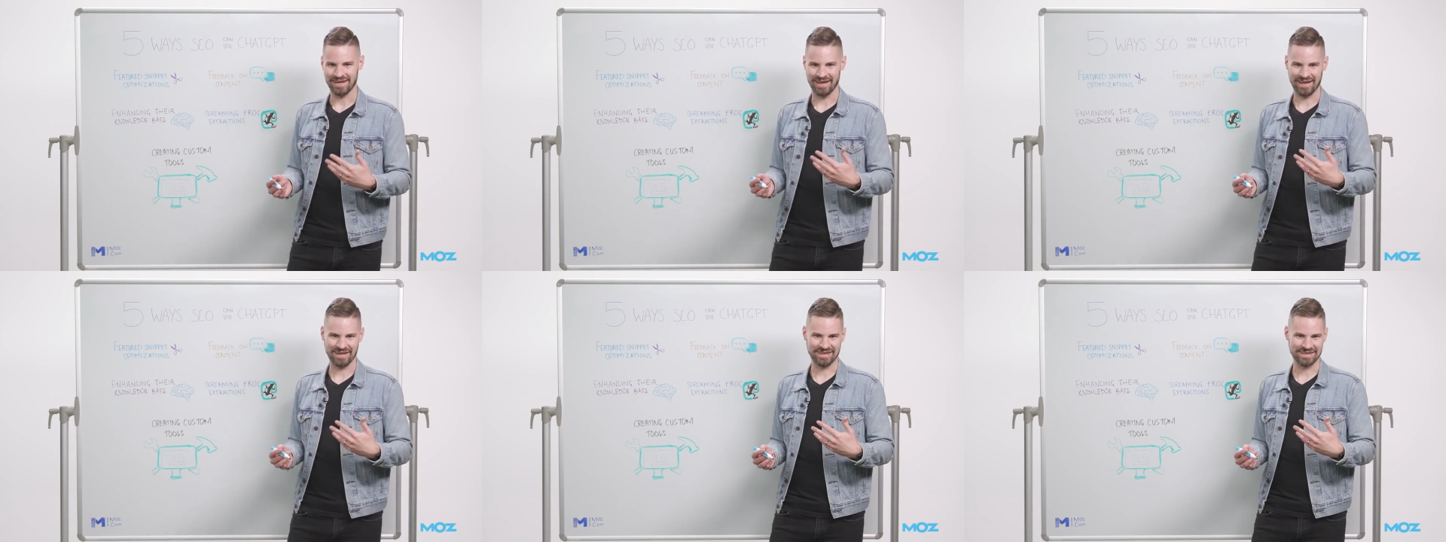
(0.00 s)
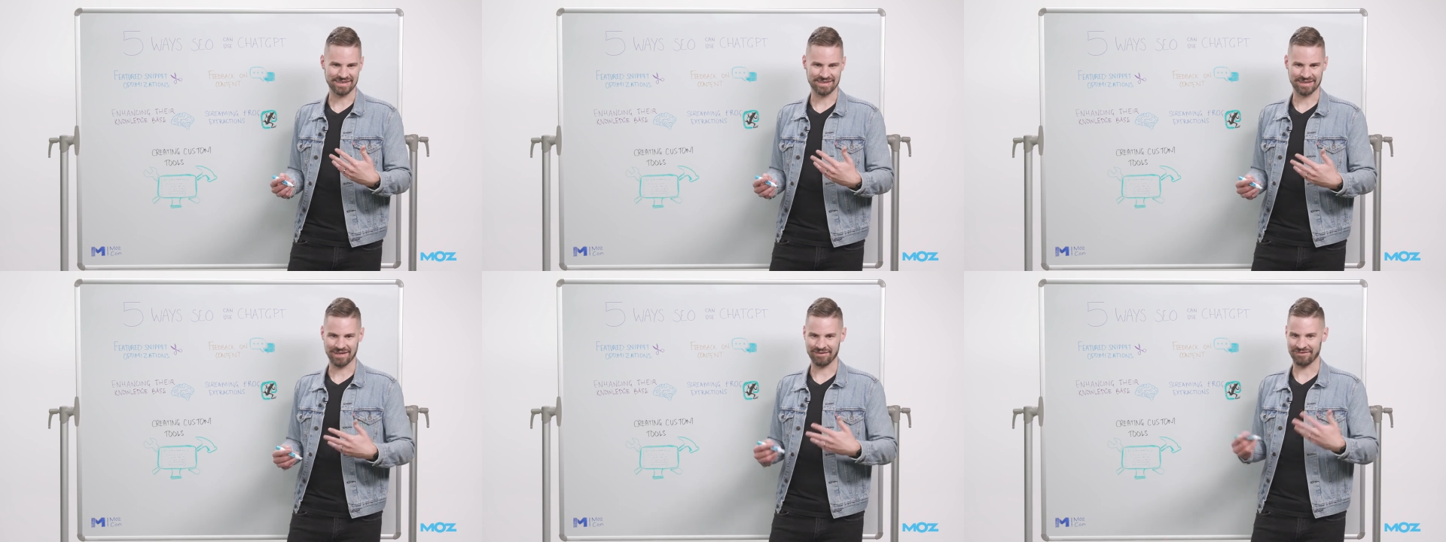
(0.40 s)
and
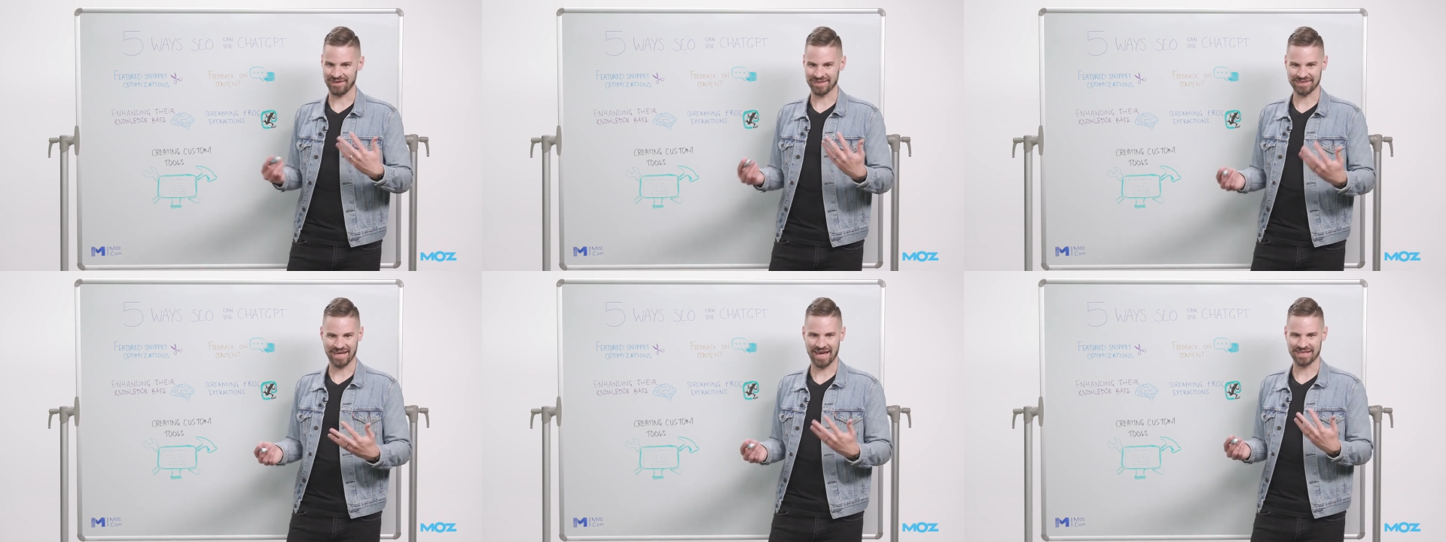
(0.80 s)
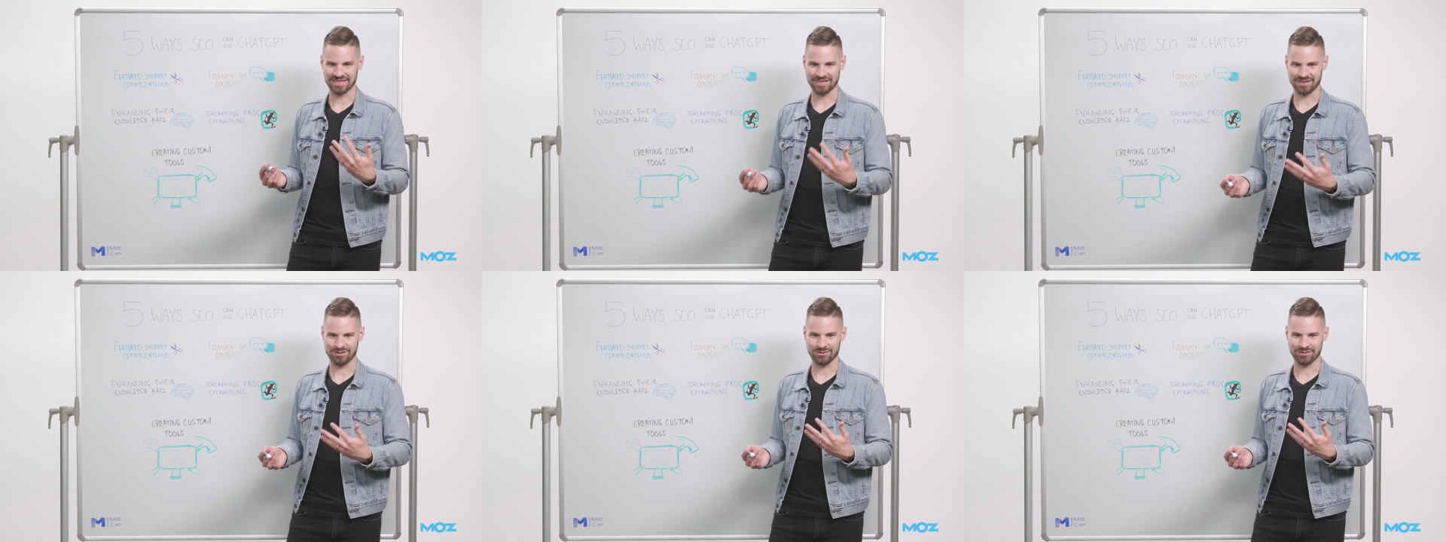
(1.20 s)
it's a
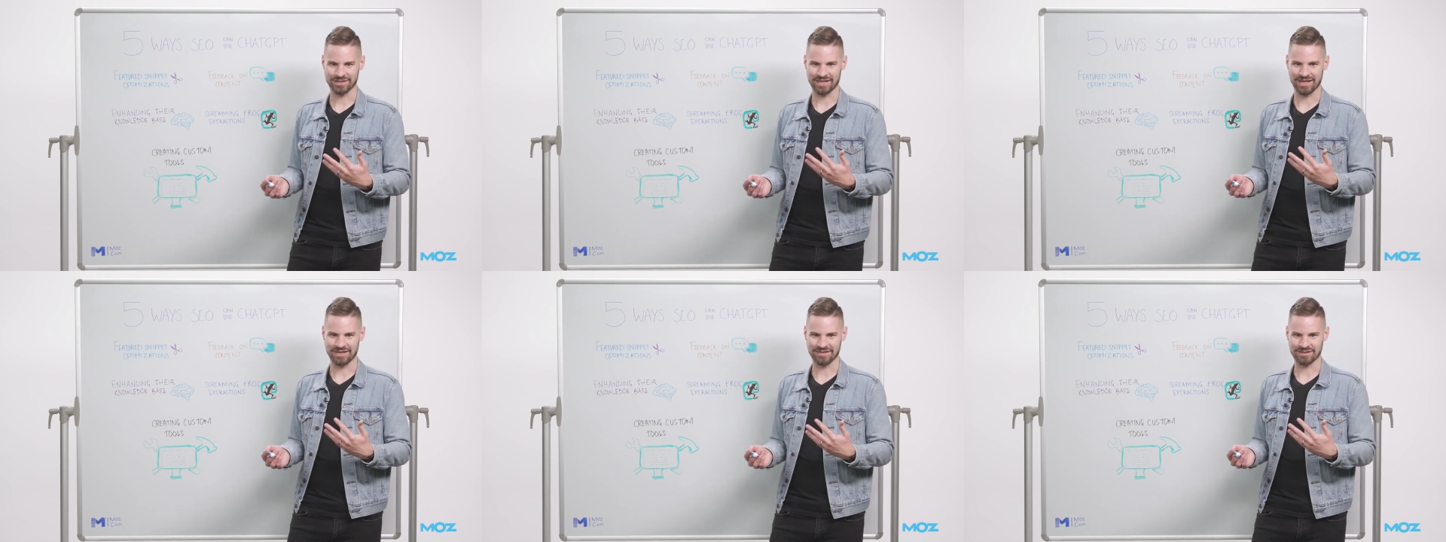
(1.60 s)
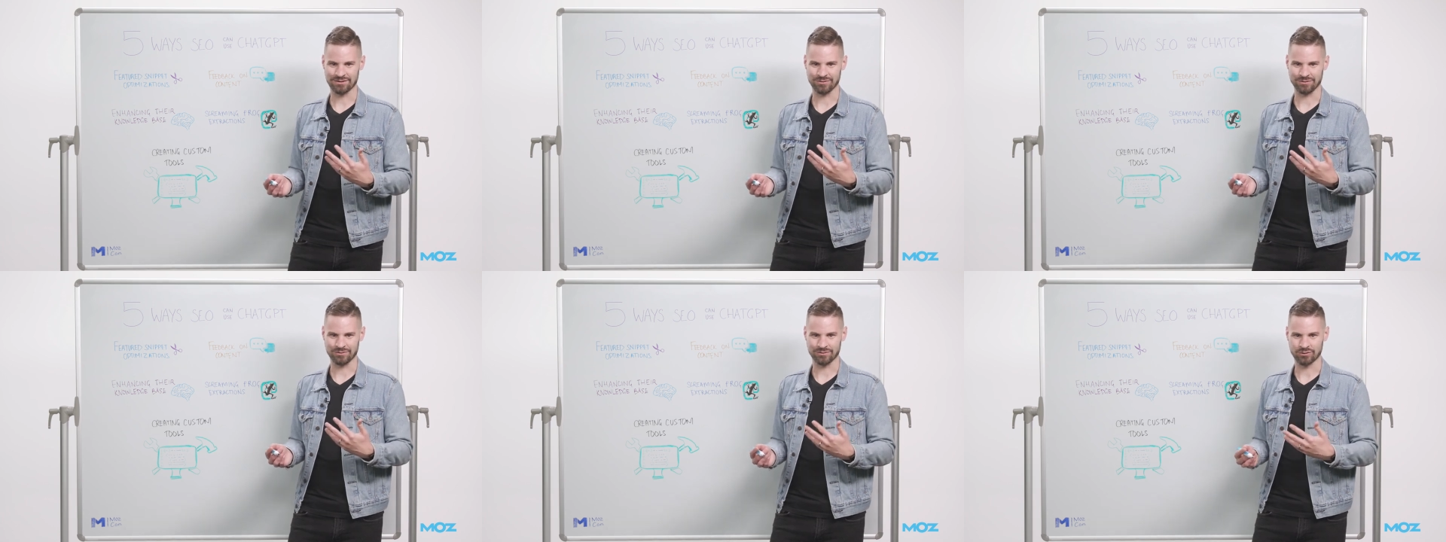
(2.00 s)
fantastic use case
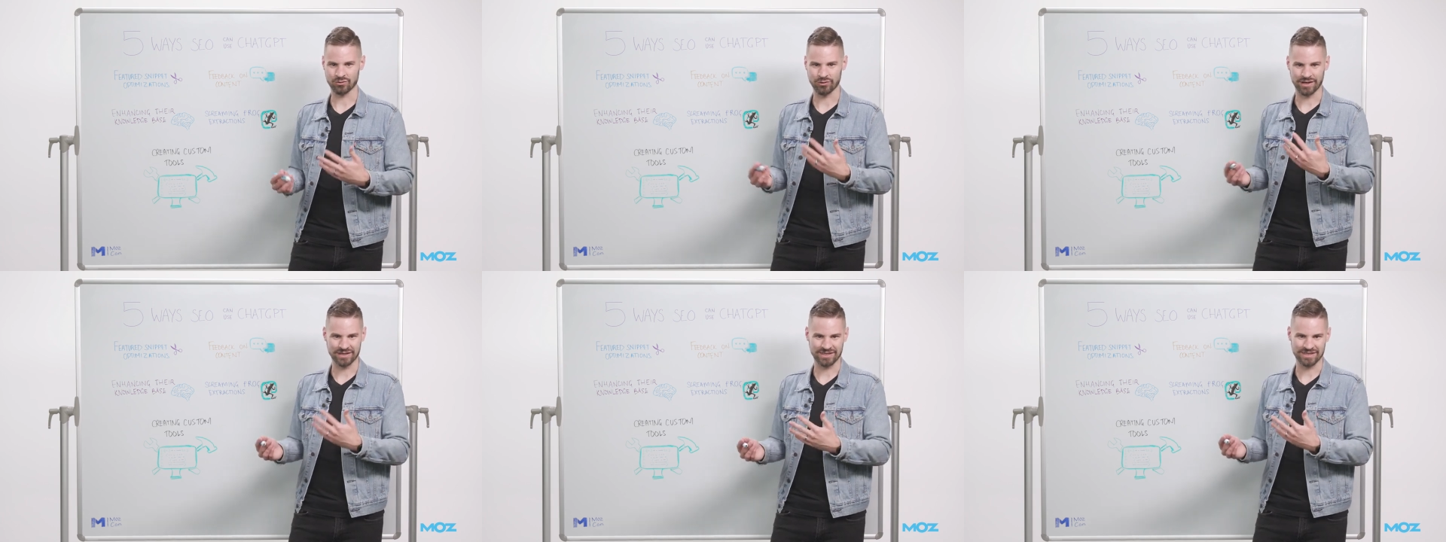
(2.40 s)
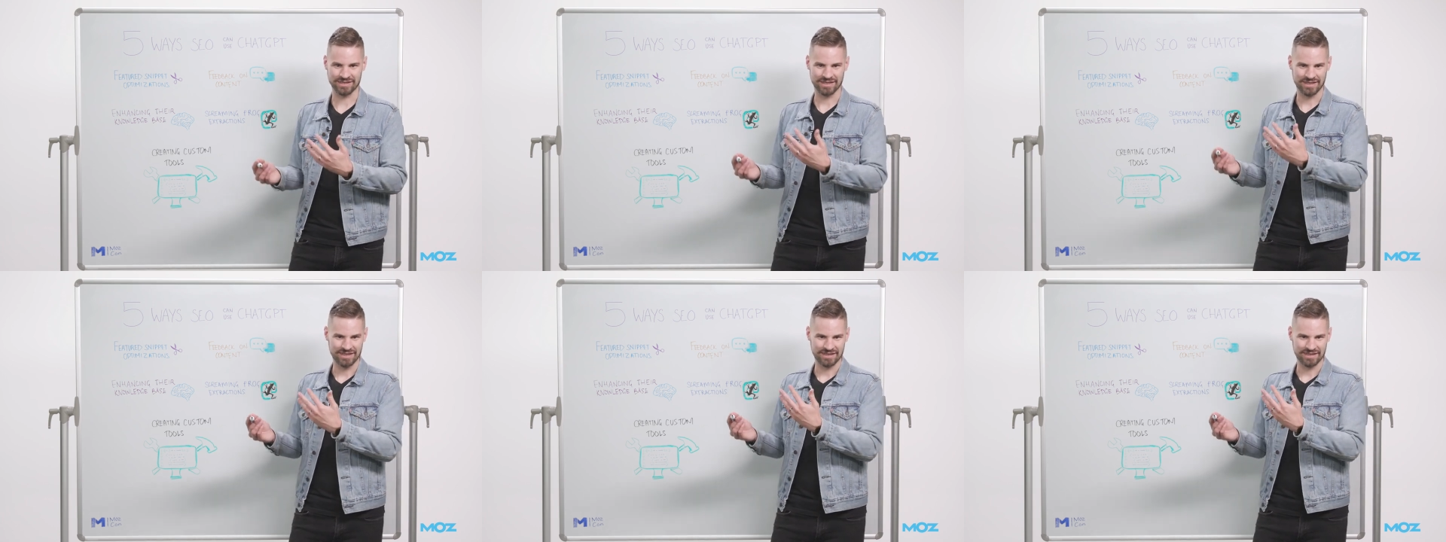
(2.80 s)
to create these